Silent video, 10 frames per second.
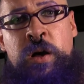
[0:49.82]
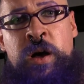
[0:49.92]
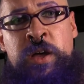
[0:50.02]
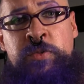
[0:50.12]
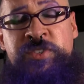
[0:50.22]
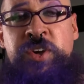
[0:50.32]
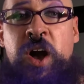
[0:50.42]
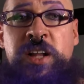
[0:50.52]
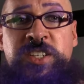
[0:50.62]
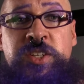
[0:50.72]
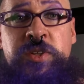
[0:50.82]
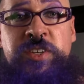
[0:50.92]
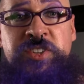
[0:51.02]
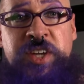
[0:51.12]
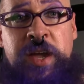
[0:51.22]
I was constantly
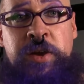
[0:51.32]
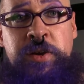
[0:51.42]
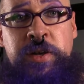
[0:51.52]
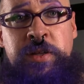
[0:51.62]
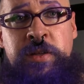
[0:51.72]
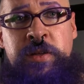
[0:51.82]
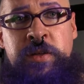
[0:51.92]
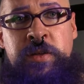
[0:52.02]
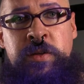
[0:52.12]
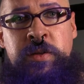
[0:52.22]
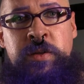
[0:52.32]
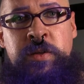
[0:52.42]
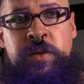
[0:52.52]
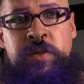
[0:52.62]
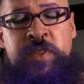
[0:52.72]
scared
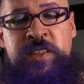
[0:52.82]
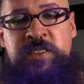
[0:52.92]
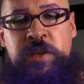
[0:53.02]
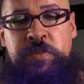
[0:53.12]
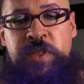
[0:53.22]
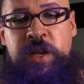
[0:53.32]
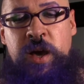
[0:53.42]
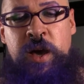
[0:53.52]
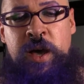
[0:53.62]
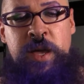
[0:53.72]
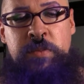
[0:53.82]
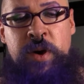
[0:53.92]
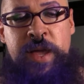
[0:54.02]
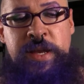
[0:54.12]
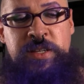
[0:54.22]
that something I
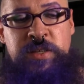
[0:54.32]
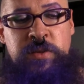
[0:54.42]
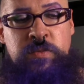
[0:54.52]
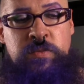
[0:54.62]
might,